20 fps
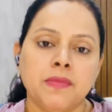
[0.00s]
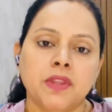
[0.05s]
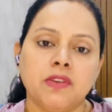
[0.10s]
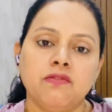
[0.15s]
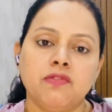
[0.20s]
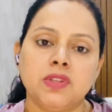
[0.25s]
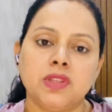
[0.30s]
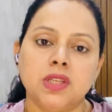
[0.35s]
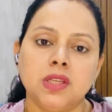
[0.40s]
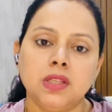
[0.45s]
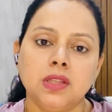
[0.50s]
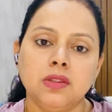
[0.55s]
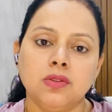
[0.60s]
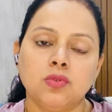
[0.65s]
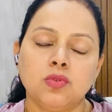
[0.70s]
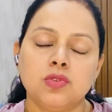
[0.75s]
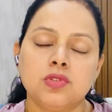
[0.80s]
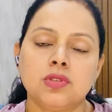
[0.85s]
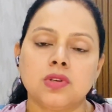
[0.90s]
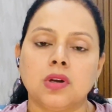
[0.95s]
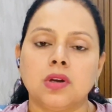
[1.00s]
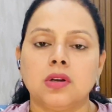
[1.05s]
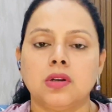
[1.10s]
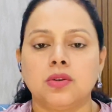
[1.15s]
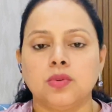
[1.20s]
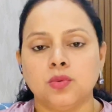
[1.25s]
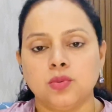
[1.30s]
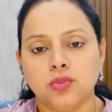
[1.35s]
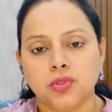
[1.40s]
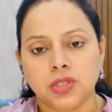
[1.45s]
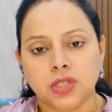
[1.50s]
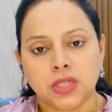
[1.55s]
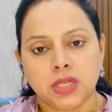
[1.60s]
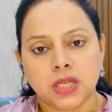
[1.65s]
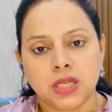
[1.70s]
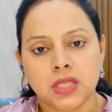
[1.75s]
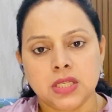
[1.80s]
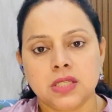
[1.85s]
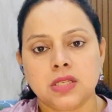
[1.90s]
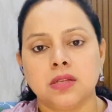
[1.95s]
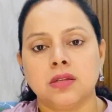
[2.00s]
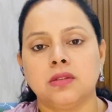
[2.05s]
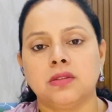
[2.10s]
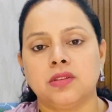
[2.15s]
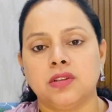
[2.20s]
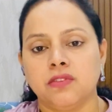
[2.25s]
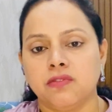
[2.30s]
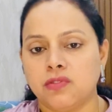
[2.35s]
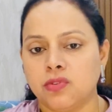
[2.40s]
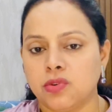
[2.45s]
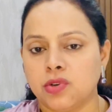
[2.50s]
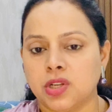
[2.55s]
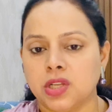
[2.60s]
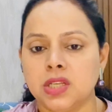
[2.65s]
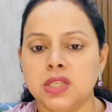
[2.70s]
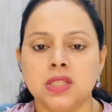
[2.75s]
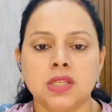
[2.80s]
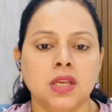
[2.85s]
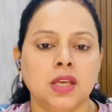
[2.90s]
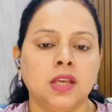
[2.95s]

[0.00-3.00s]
within those 2-3 days, 3-4 days,